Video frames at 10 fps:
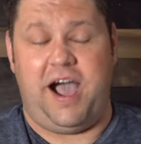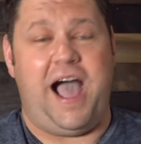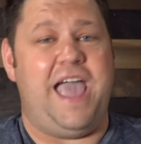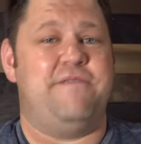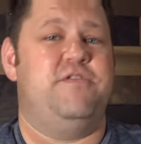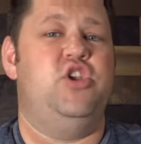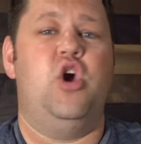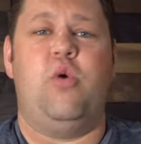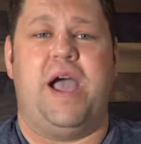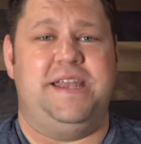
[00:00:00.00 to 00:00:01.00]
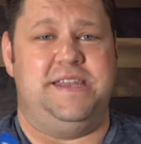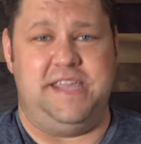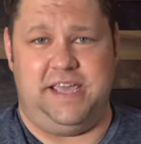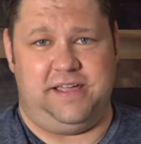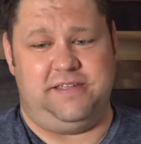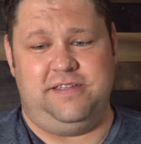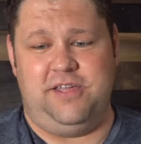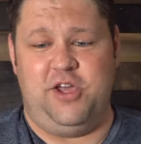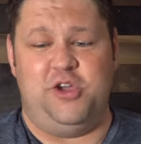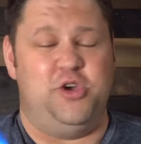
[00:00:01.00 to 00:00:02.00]
I have no idea
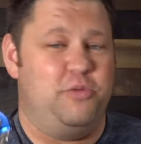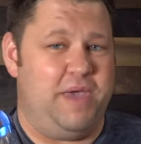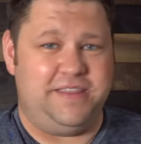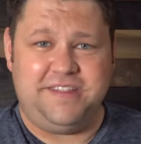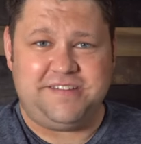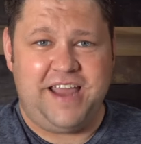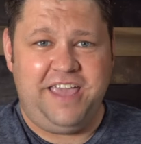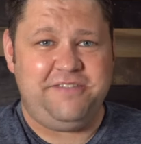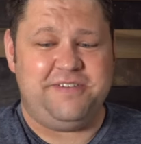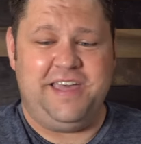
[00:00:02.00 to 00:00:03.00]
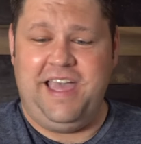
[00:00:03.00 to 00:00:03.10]
who made this knife.